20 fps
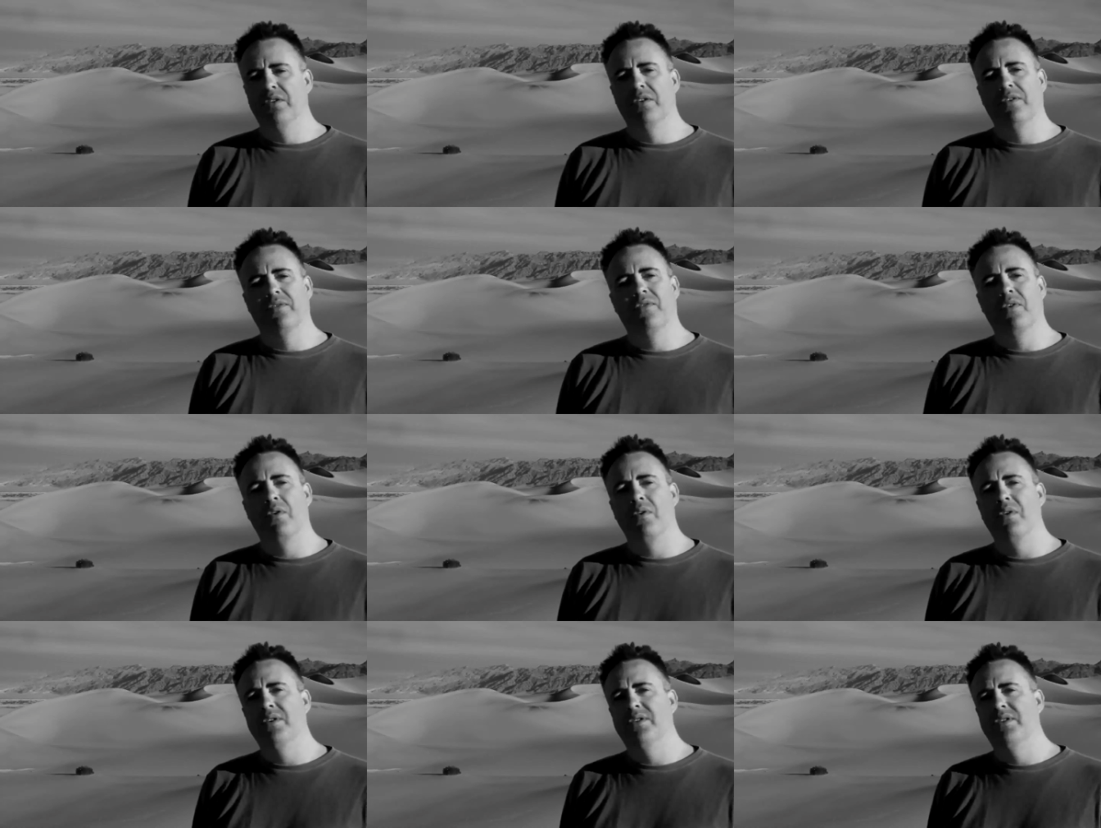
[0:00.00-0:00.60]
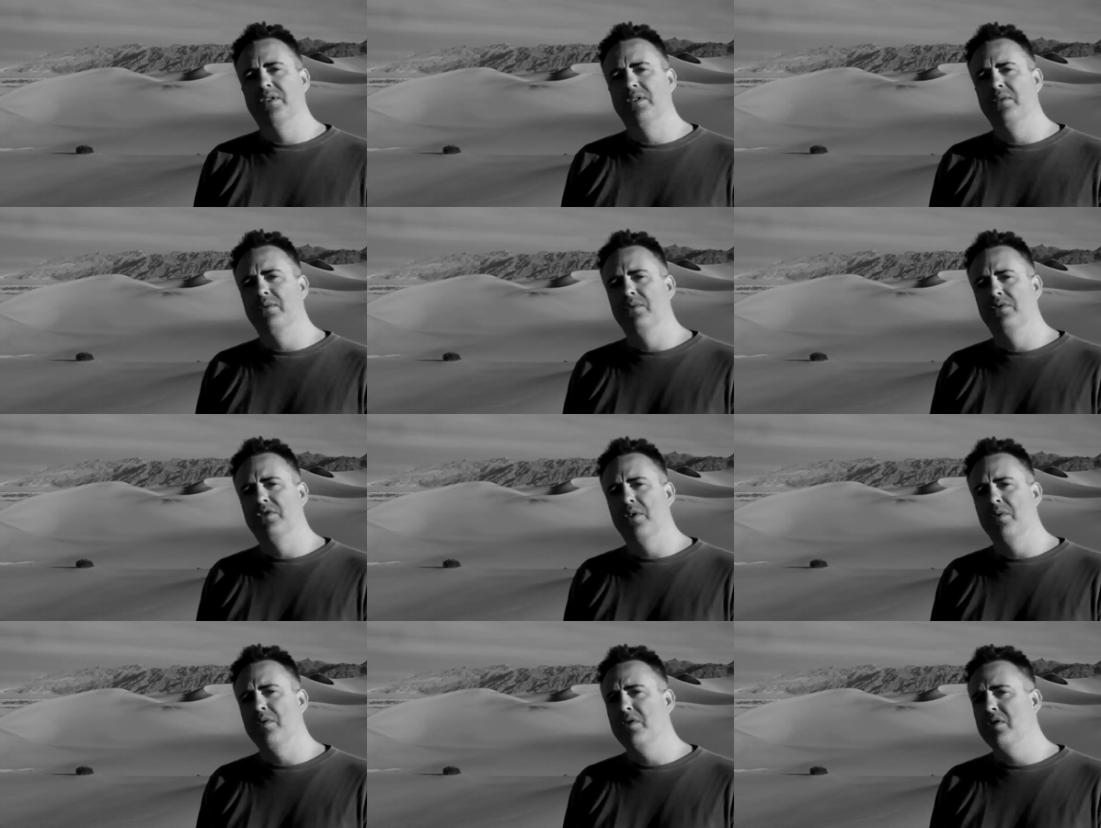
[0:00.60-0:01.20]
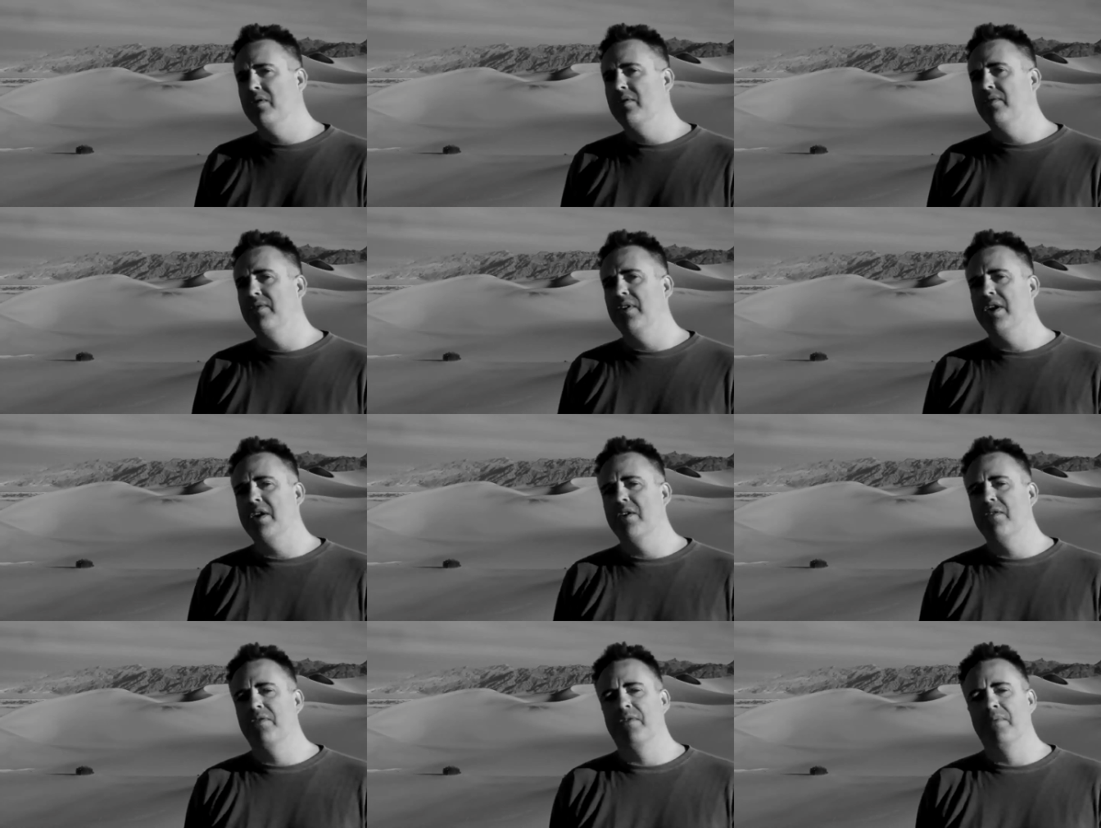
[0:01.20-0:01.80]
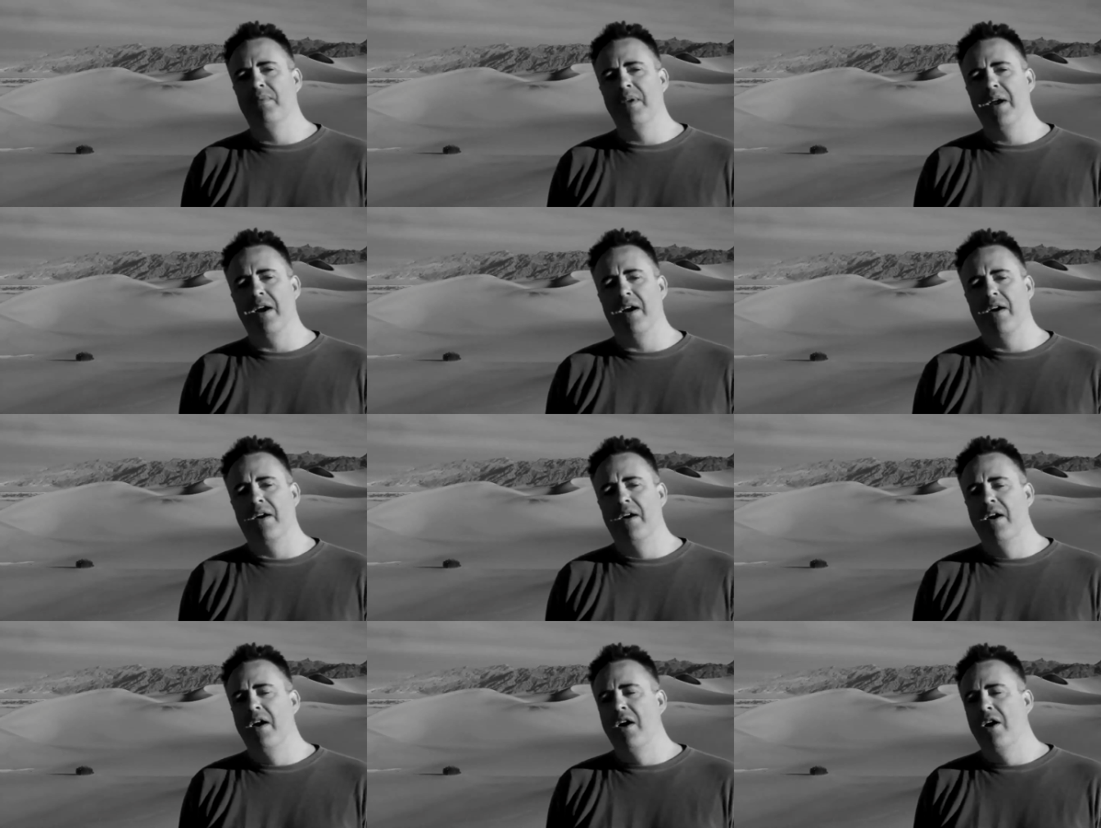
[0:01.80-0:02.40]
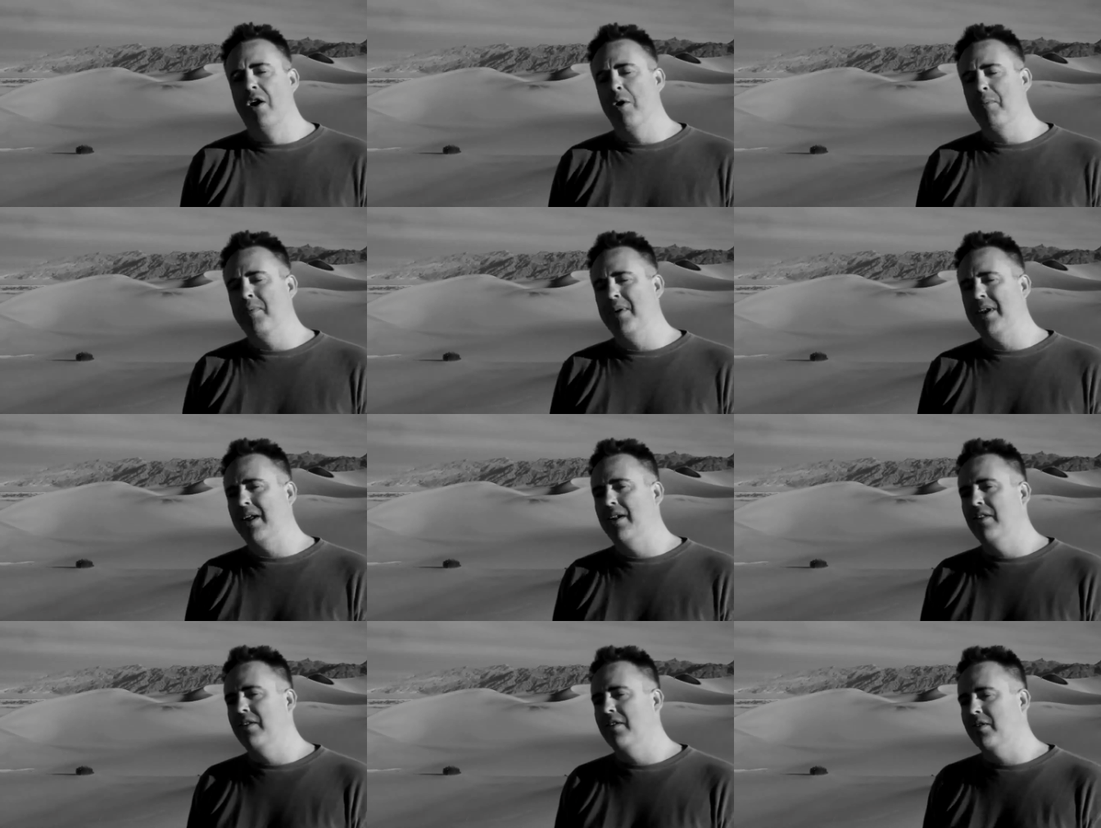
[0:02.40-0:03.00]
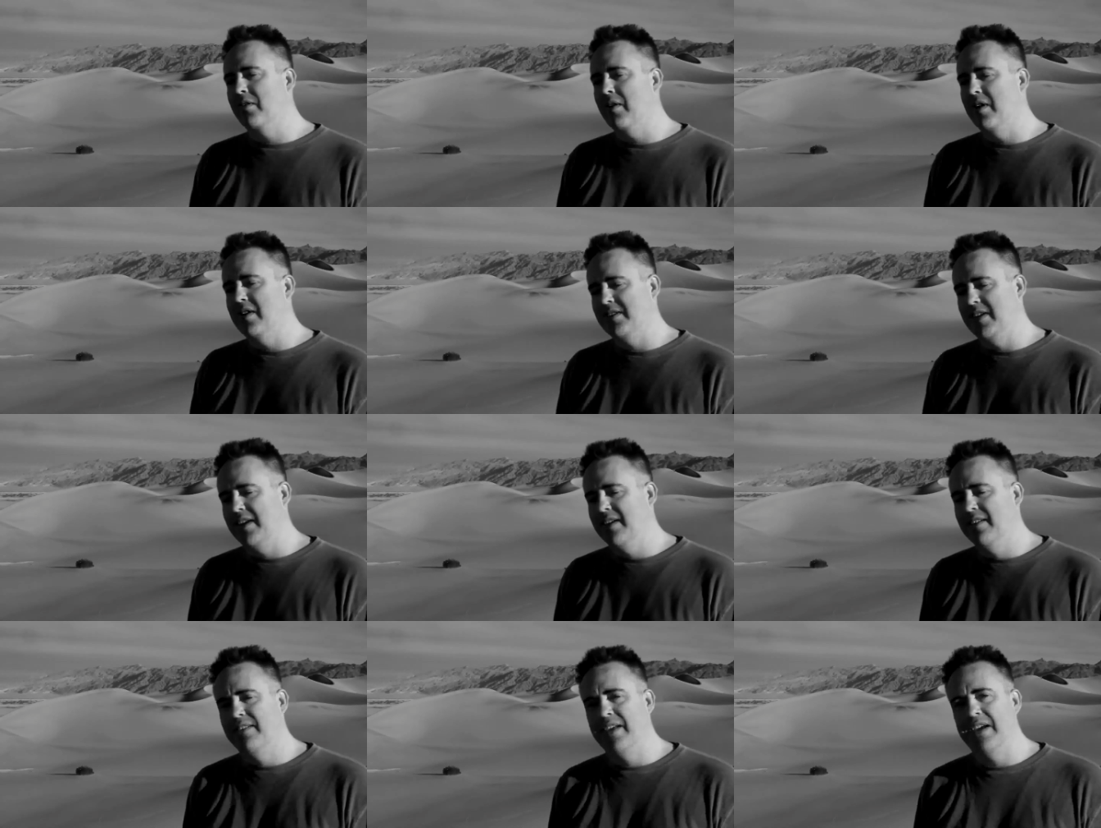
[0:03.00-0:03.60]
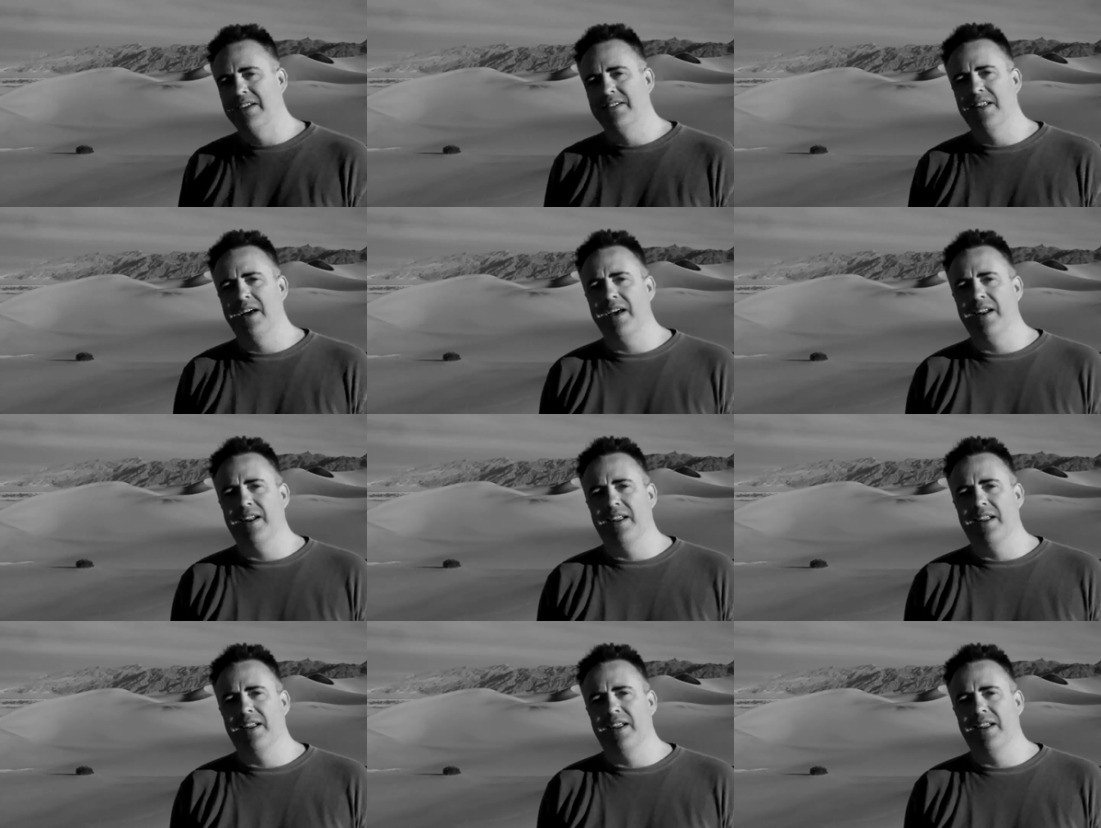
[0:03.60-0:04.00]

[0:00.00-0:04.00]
look forward to showing you the video from there. Hoping to get a little crazy. Thanks a lot.